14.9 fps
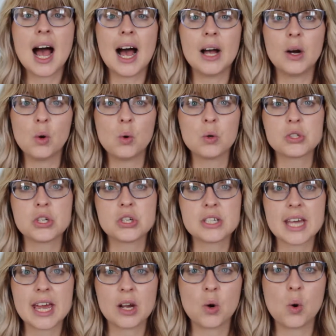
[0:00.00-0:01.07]
I also
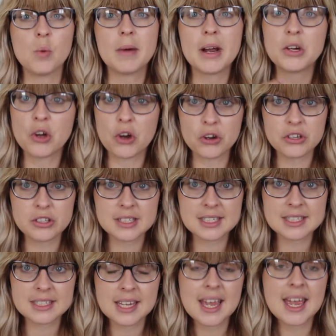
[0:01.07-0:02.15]
take all my
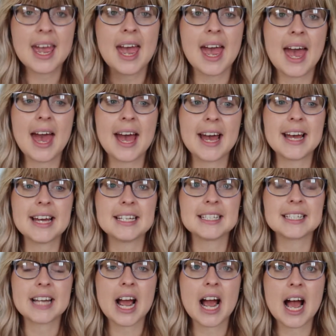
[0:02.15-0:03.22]
notes
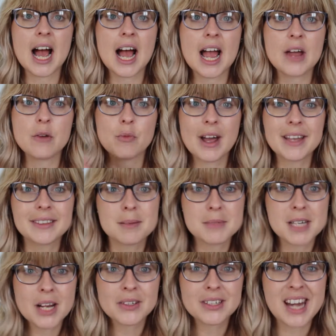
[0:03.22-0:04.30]
and I write them
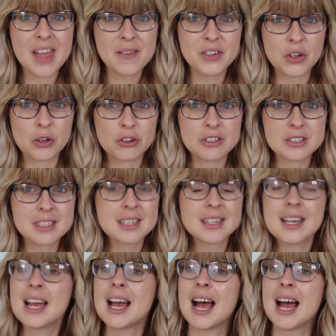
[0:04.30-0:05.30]
down in Evernote.